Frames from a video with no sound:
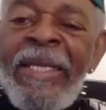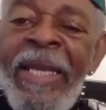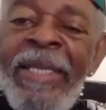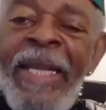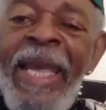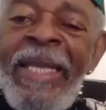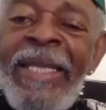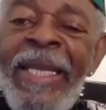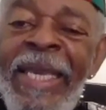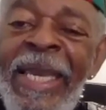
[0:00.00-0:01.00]
just as
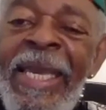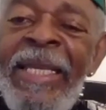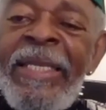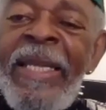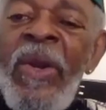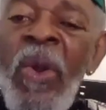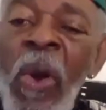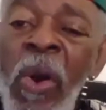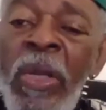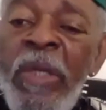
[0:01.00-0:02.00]
the kings and
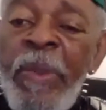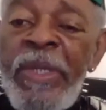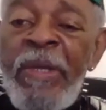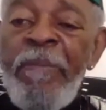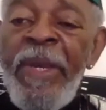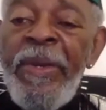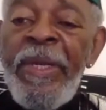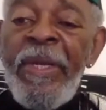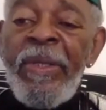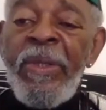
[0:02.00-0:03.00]
lords were
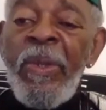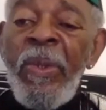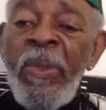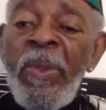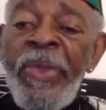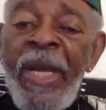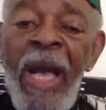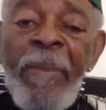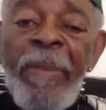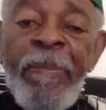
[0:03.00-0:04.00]
superior to the
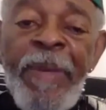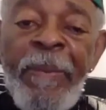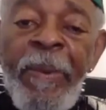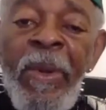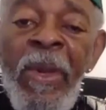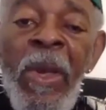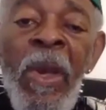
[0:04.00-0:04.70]
common people.